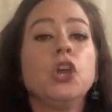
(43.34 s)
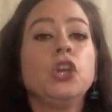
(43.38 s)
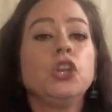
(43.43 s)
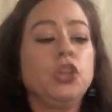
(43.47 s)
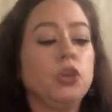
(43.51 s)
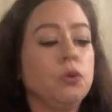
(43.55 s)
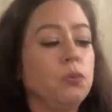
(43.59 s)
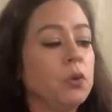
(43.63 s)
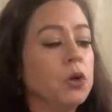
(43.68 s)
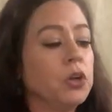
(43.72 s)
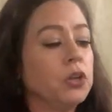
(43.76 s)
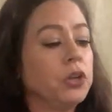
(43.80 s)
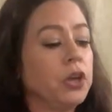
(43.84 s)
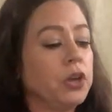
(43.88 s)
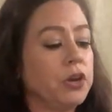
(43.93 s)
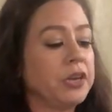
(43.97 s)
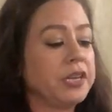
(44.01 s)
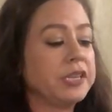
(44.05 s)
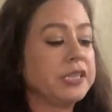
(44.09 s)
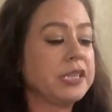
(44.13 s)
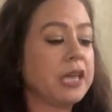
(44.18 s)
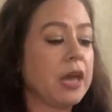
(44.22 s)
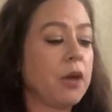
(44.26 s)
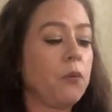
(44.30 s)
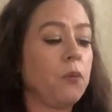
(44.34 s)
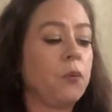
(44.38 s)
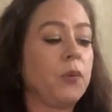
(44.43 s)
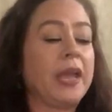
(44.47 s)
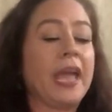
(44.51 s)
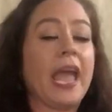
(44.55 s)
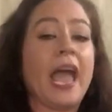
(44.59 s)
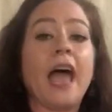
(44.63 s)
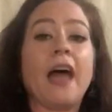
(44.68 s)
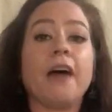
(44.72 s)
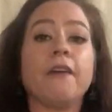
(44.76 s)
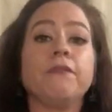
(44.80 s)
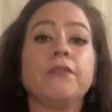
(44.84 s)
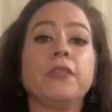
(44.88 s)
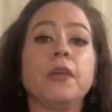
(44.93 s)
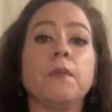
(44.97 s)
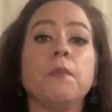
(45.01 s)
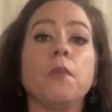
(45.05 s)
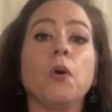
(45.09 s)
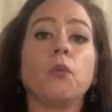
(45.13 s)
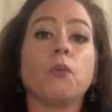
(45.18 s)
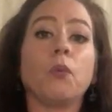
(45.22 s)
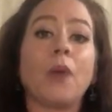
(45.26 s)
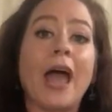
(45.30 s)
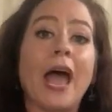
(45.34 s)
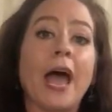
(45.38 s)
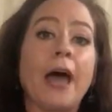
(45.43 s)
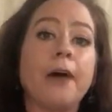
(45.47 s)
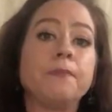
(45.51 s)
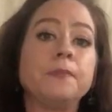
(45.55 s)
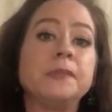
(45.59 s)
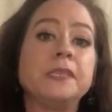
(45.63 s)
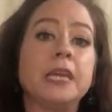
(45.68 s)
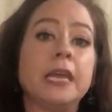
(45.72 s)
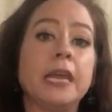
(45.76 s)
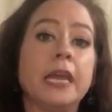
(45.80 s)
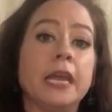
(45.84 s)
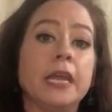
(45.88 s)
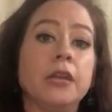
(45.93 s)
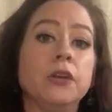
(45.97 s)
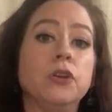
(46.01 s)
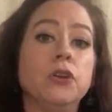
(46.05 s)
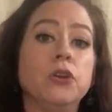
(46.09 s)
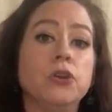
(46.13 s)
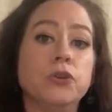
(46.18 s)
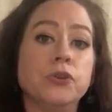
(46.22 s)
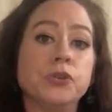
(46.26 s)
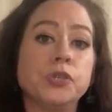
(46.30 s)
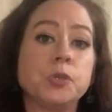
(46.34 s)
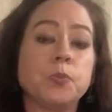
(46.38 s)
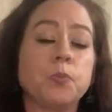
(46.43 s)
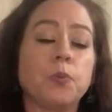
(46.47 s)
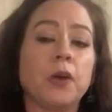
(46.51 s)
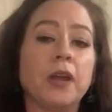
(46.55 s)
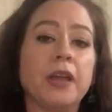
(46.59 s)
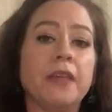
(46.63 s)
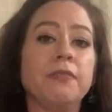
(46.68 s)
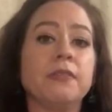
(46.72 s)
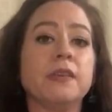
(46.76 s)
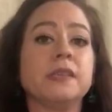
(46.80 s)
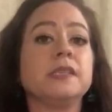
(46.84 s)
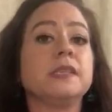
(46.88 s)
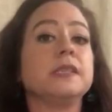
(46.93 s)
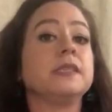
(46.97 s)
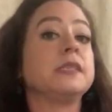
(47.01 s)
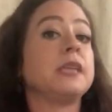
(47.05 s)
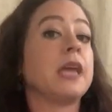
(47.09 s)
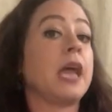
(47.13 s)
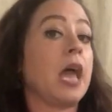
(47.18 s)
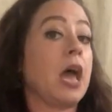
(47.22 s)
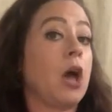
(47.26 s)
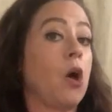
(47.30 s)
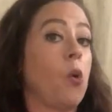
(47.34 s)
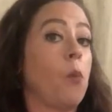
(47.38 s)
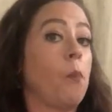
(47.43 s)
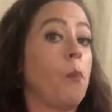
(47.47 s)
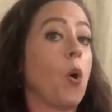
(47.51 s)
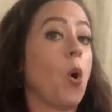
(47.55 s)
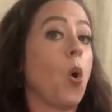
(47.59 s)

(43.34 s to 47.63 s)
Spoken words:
You will notice that we have them wrapped in newsprint. This is to help